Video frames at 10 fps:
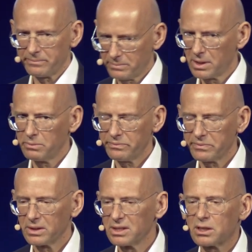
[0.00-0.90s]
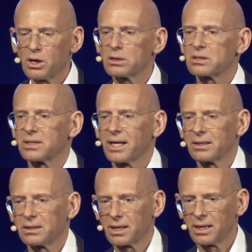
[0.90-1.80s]
No? This concept
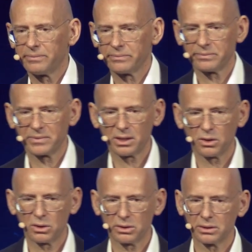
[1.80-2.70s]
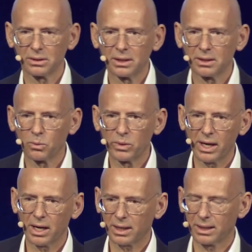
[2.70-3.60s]
that, we
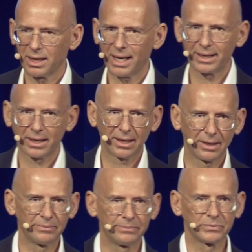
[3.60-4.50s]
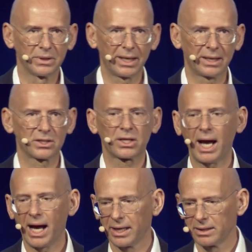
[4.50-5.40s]
are like a
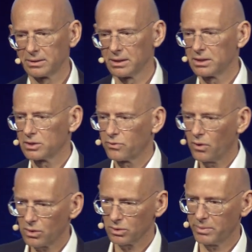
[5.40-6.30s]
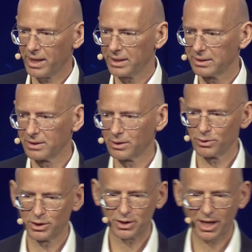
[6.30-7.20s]
sky that is followed by,
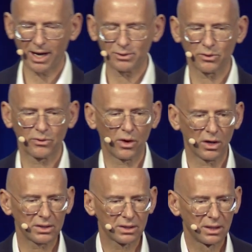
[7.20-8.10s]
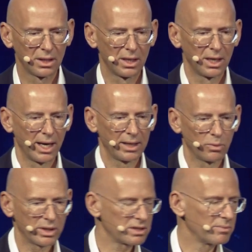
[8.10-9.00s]
these clouds of thoughts, and
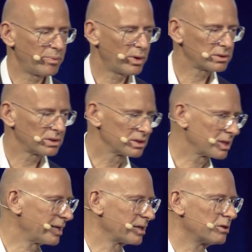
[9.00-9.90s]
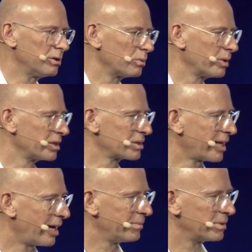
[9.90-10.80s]
what is important is let it go. When it's
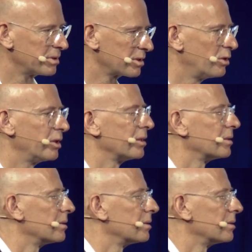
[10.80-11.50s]
coming, it's going.